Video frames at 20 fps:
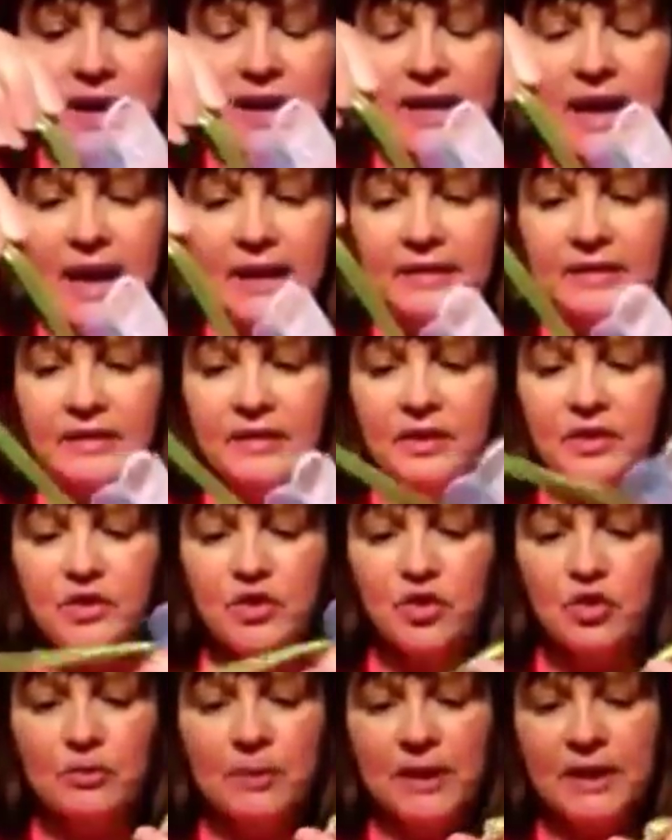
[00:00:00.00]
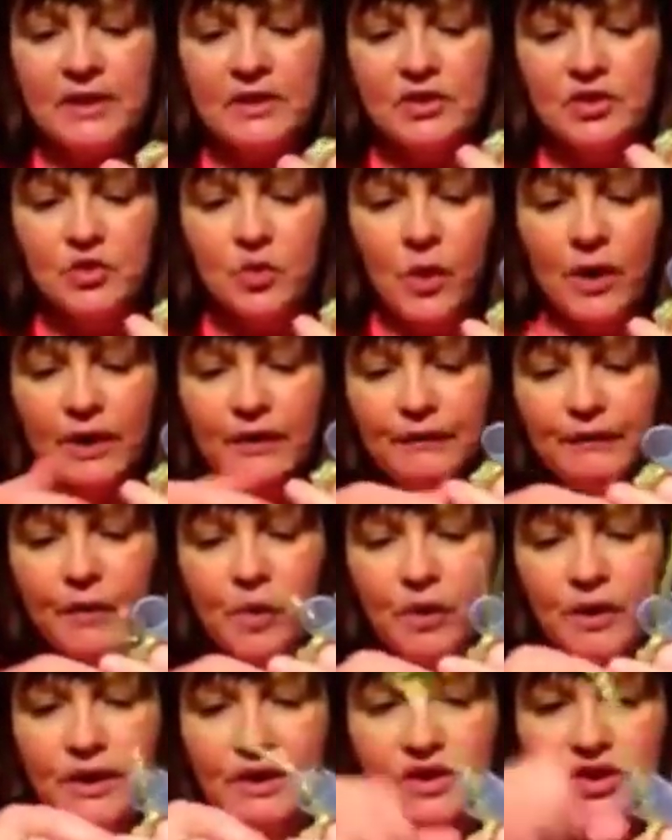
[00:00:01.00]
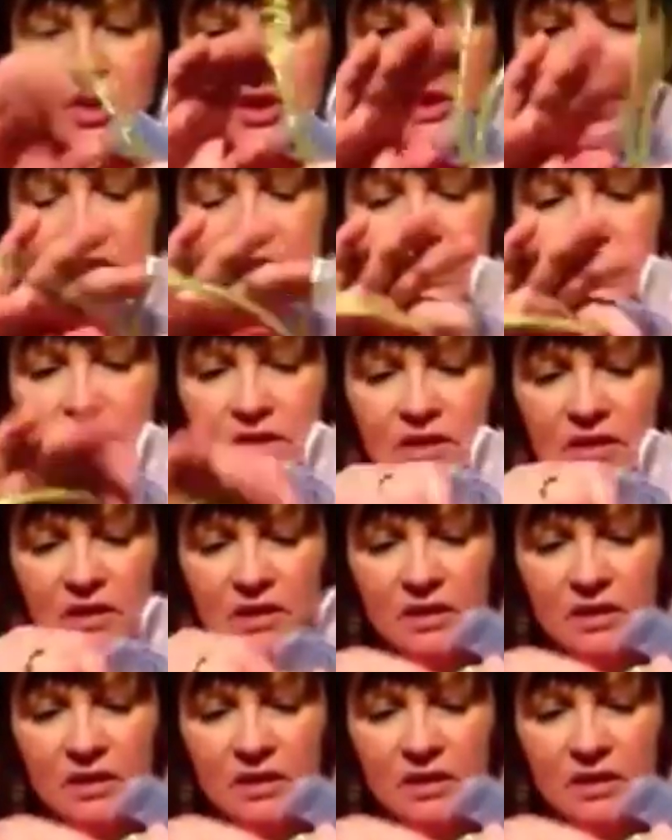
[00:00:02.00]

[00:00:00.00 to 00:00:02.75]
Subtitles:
Again, the tubing is 24 inches.